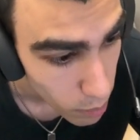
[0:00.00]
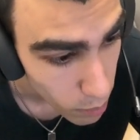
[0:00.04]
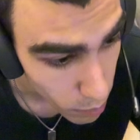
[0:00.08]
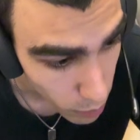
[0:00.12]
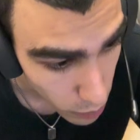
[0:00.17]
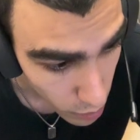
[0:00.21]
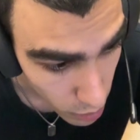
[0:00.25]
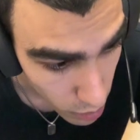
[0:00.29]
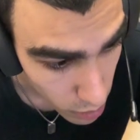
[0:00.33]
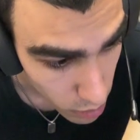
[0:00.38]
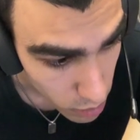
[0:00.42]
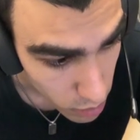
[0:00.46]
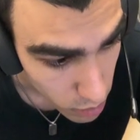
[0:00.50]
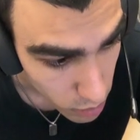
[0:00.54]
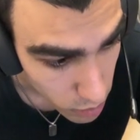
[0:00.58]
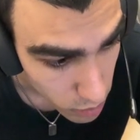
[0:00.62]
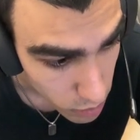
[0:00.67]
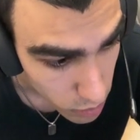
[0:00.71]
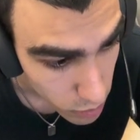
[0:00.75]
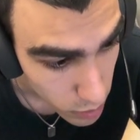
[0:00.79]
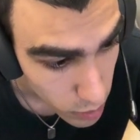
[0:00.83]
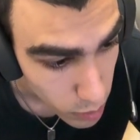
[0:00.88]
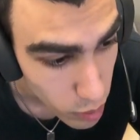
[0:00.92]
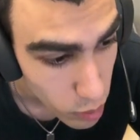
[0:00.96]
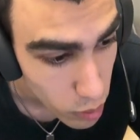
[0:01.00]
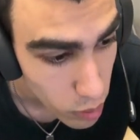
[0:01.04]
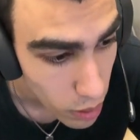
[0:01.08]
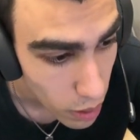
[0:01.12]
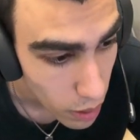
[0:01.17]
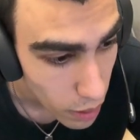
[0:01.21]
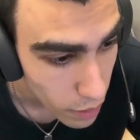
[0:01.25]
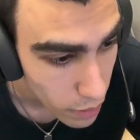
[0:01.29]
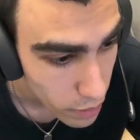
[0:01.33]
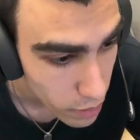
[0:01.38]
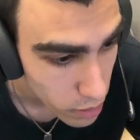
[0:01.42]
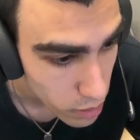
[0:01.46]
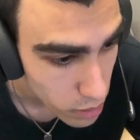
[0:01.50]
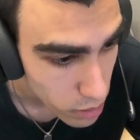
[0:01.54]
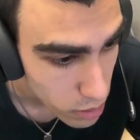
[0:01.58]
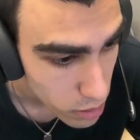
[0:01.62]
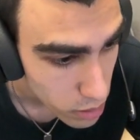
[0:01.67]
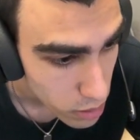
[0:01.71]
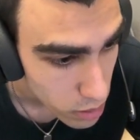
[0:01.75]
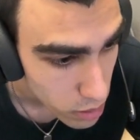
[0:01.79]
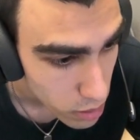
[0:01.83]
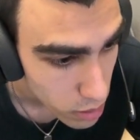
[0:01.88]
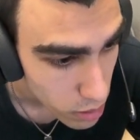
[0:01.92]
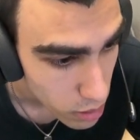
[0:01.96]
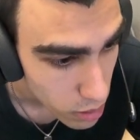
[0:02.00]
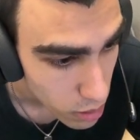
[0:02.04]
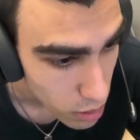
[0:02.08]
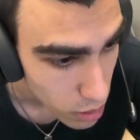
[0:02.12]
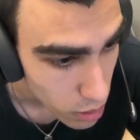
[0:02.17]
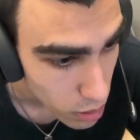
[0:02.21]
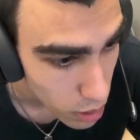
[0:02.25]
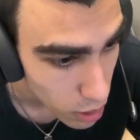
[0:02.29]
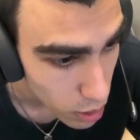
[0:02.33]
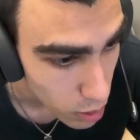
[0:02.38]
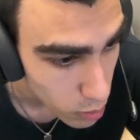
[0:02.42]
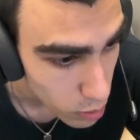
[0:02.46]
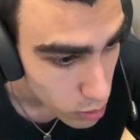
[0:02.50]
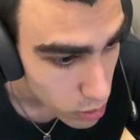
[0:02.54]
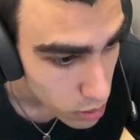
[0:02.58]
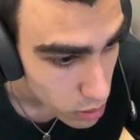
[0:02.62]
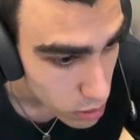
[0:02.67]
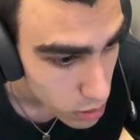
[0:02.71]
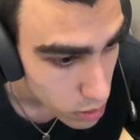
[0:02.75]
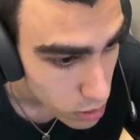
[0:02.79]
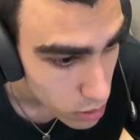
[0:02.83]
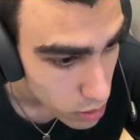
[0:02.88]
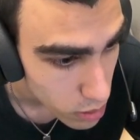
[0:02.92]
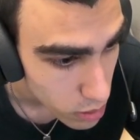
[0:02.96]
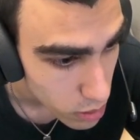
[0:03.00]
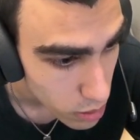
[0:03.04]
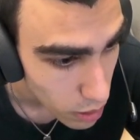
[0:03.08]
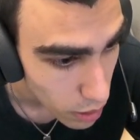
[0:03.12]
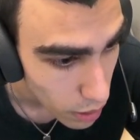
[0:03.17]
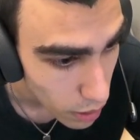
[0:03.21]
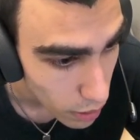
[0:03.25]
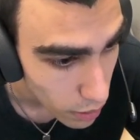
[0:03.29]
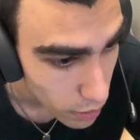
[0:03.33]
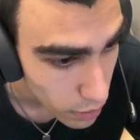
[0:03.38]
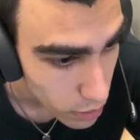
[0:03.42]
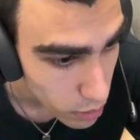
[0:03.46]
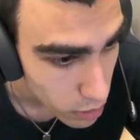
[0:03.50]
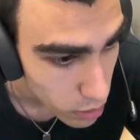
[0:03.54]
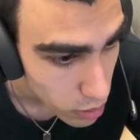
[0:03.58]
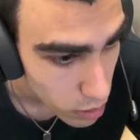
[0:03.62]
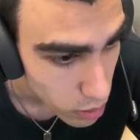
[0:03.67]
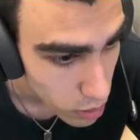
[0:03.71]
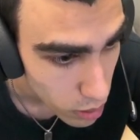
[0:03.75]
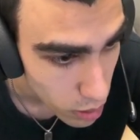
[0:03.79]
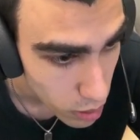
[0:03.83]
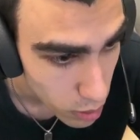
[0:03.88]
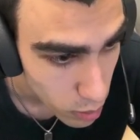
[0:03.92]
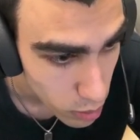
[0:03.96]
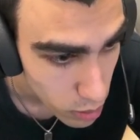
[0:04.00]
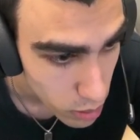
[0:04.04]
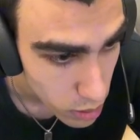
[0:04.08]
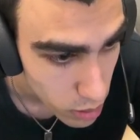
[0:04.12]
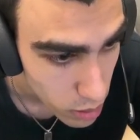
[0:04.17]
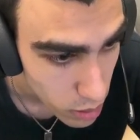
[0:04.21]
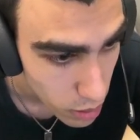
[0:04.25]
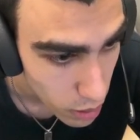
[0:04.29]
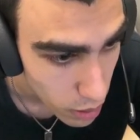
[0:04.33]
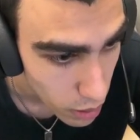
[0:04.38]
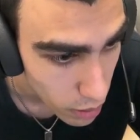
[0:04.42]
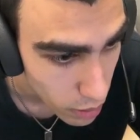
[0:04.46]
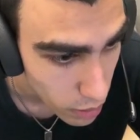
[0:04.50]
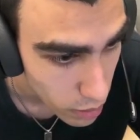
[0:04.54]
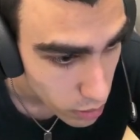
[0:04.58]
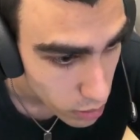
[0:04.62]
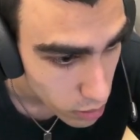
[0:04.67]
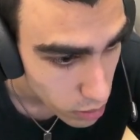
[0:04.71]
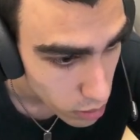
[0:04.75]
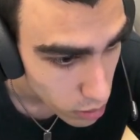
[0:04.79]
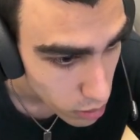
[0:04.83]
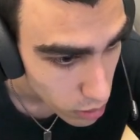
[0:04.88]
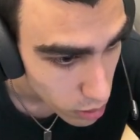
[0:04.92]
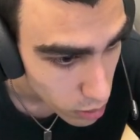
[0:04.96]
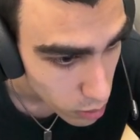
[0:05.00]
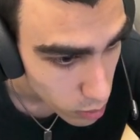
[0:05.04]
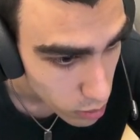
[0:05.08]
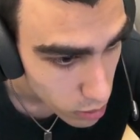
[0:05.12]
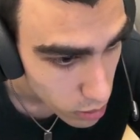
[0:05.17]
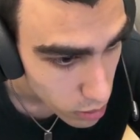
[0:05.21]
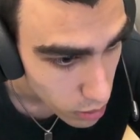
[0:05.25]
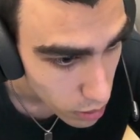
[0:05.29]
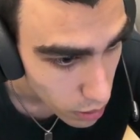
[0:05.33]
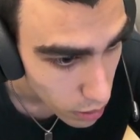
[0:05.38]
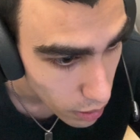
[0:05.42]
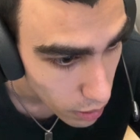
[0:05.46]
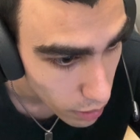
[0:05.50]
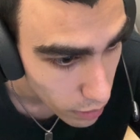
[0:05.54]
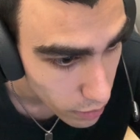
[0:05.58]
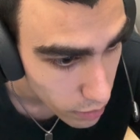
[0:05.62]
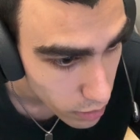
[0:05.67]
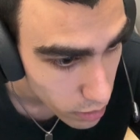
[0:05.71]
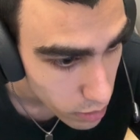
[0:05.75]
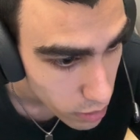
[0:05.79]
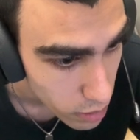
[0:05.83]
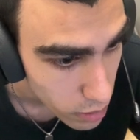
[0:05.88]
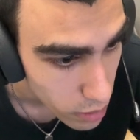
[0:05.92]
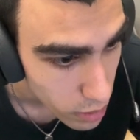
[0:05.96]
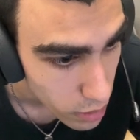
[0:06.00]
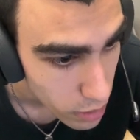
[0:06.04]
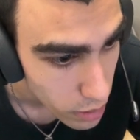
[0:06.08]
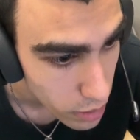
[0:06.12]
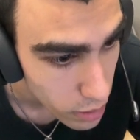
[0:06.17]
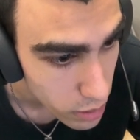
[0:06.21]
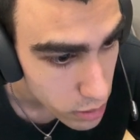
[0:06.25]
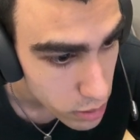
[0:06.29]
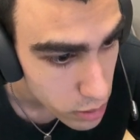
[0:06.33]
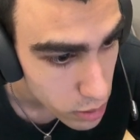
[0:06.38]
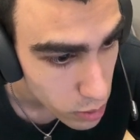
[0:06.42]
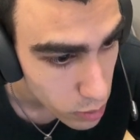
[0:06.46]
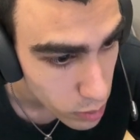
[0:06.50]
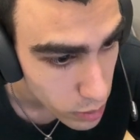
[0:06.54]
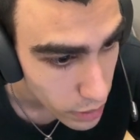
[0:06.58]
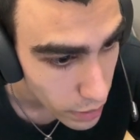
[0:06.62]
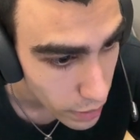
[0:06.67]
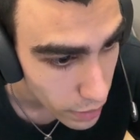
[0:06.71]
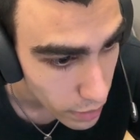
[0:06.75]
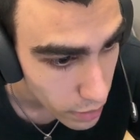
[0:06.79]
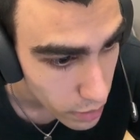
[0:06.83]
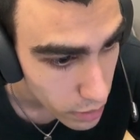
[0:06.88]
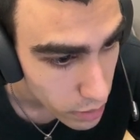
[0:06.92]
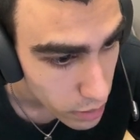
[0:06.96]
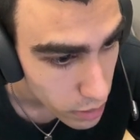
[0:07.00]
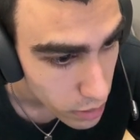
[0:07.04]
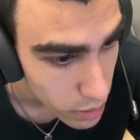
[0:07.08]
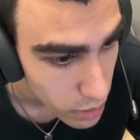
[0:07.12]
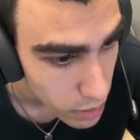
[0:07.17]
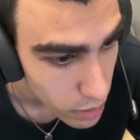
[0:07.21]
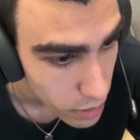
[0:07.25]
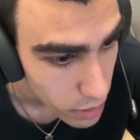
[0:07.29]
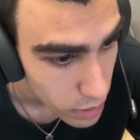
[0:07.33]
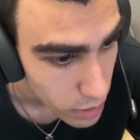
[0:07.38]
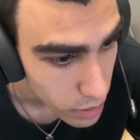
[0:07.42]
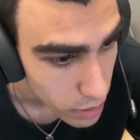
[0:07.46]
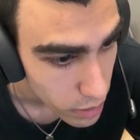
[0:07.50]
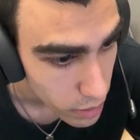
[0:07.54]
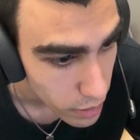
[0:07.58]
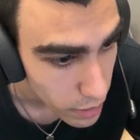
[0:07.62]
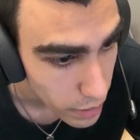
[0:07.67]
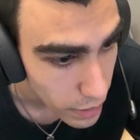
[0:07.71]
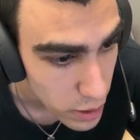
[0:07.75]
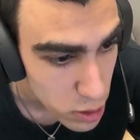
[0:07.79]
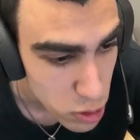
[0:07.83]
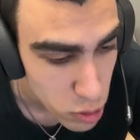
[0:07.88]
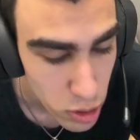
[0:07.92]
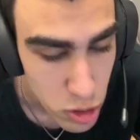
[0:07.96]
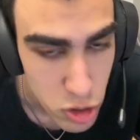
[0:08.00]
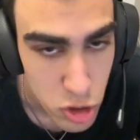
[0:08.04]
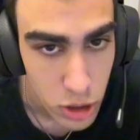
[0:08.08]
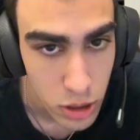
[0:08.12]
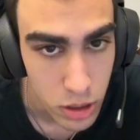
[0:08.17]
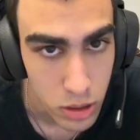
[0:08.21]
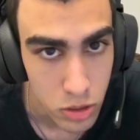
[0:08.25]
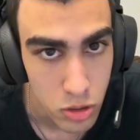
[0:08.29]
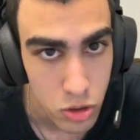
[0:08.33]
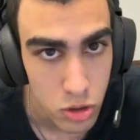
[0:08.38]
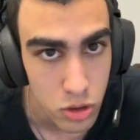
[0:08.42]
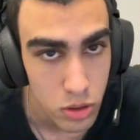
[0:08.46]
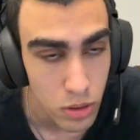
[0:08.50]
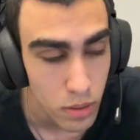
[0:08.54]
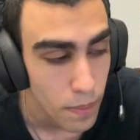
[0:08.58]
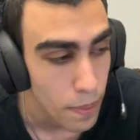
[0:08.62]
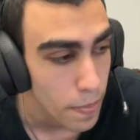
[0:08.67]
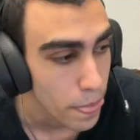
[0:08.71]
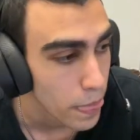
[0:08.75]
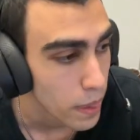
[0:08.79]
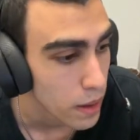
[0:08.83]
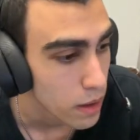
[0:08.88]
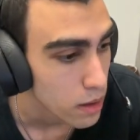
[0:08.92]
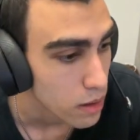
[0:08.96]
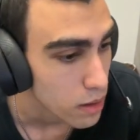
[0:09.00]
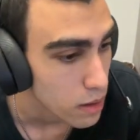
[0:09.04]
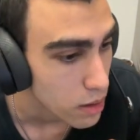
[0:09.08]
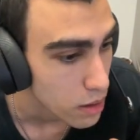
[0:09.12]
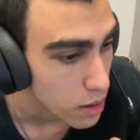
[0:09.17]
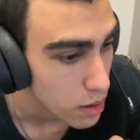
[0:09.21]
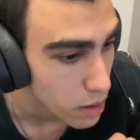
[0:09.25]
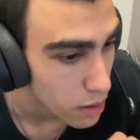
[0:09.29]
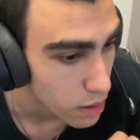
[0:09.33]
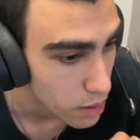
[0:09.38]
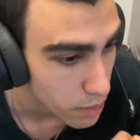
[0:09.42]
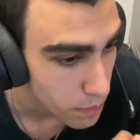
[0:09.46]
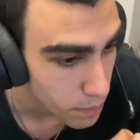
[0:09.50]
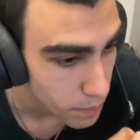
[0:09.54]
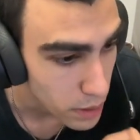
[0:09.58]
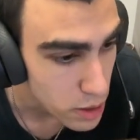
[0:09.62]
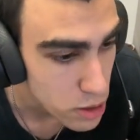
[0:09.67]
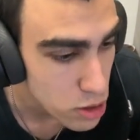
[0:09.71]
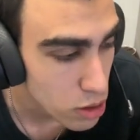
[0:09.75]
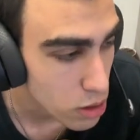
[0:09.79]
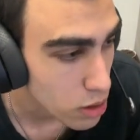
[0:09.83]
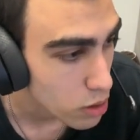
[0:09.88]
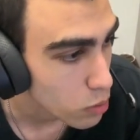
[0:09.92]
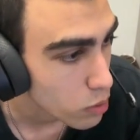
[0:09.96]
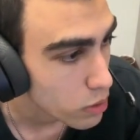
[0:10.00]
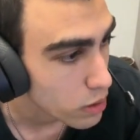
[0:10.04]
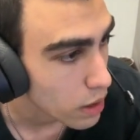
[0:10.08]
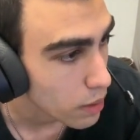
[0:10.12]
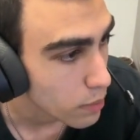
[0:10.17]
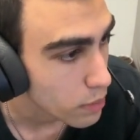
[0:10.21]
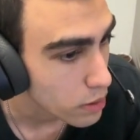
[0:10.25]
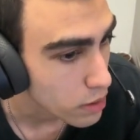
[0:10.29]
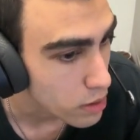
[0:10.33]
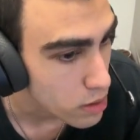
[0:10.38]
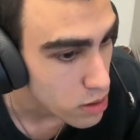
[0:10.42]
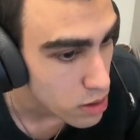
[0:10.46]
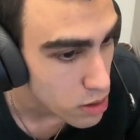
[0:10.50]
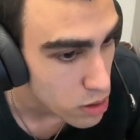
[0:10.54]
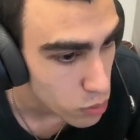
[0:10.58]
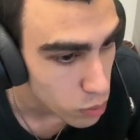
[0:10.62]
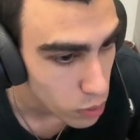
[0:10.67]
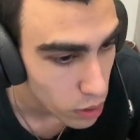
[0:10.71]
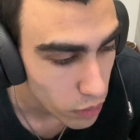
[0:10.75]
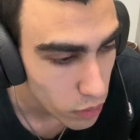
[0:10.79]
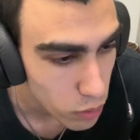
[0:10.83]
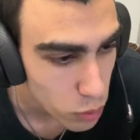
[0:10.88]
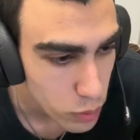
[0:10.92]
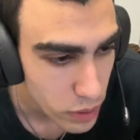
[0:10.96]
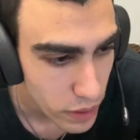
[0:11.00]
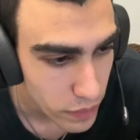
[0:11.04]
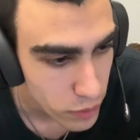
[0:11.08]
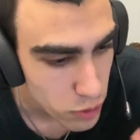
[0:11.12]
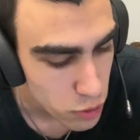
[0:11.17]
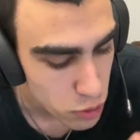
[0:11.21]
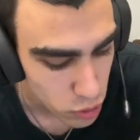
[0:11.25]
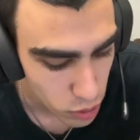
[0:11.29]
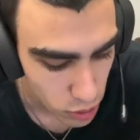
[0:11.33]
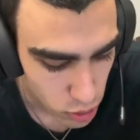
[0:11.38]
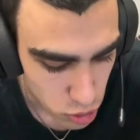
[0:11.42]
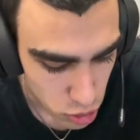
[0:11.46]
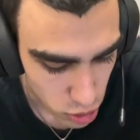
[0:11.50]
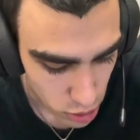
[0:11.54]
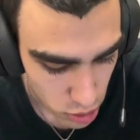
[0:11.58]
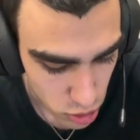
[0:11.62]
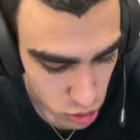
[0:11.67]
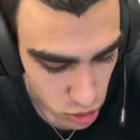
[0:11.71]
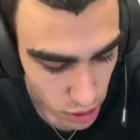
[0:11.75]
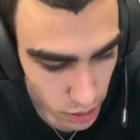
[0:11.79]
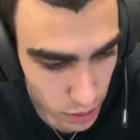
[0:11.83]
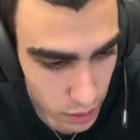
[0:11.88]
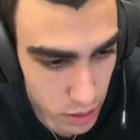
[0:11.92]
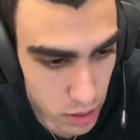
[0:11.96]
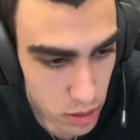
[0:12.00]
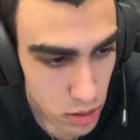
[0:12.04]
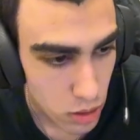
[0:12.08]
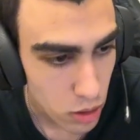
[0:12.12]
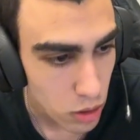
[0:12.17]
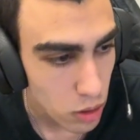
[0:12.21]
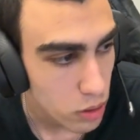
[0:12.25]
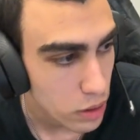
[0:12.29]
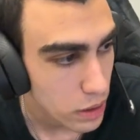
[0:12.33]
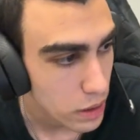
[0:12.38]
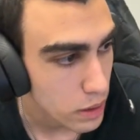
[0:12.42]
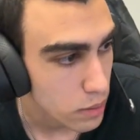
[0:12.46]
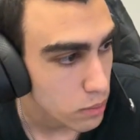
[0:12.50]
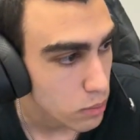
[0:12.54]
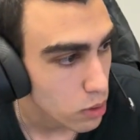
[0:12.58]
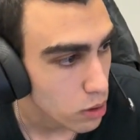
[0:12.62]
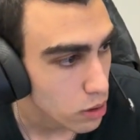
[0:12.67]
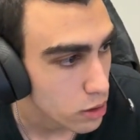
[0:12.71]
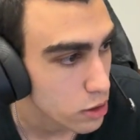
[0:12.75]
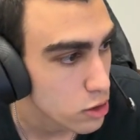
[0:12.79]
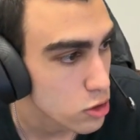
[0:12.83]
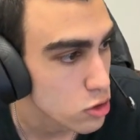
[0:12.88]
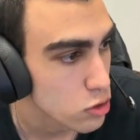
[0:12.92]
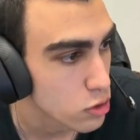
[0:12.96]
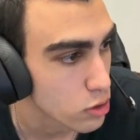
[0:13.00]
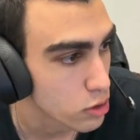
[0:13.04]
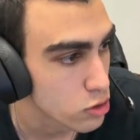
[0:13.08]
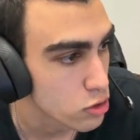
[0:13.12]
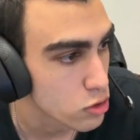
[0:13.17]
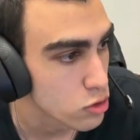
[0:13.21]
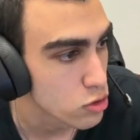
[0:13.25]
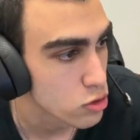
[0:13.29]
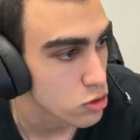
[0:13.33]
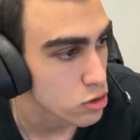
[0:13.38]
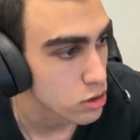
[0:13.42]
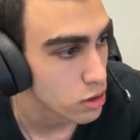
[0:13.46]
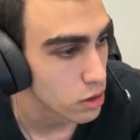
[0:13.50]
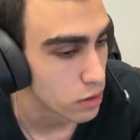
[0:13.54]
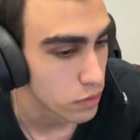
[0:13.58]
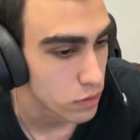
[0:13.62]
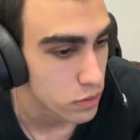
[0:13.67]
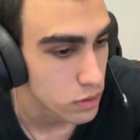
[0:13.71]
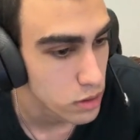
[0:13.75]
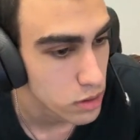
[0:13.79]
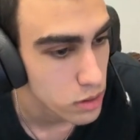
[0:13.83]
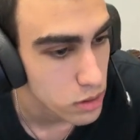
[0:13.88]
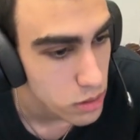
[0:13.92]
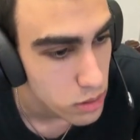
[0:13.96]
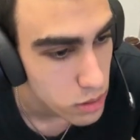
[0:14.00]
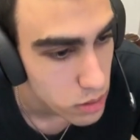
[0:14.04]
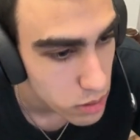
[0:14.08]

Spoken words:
but you broke higher, lower, higher, lower, higher, lower, higher, until we had a trend change. And basically what that means is whenever we have this trend change, that is called a market structure shift.